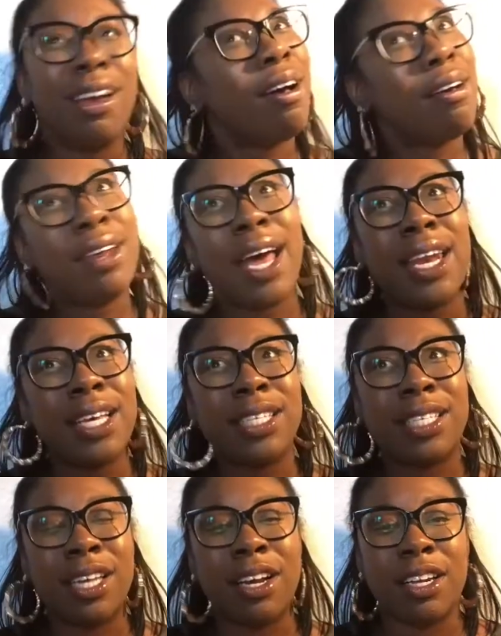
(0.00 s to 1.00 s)
no, not
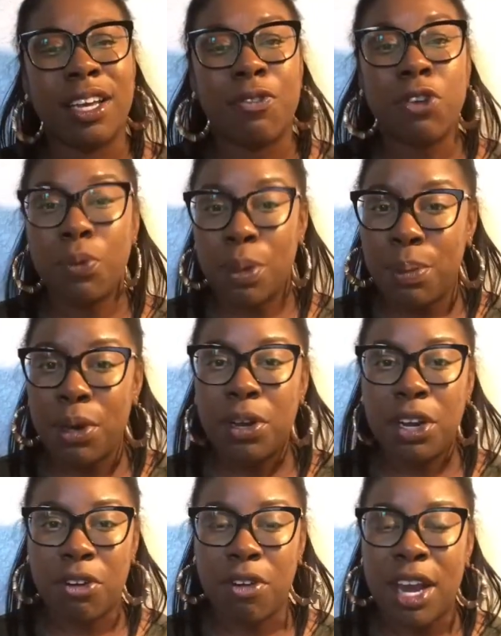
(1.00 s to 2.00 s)
necessarily. If you're
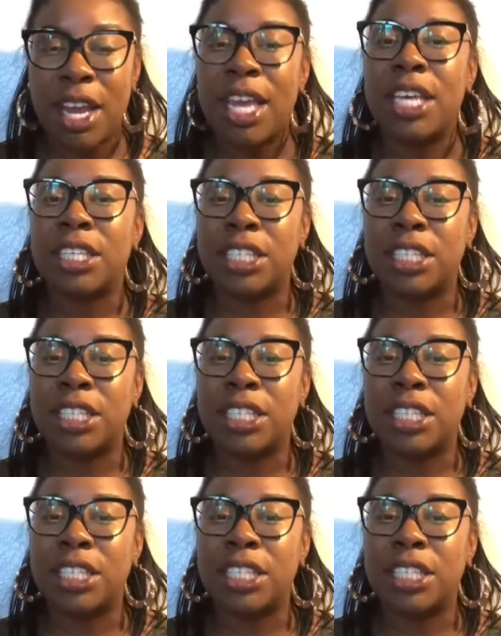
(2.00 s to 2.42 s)
rebuilding credit,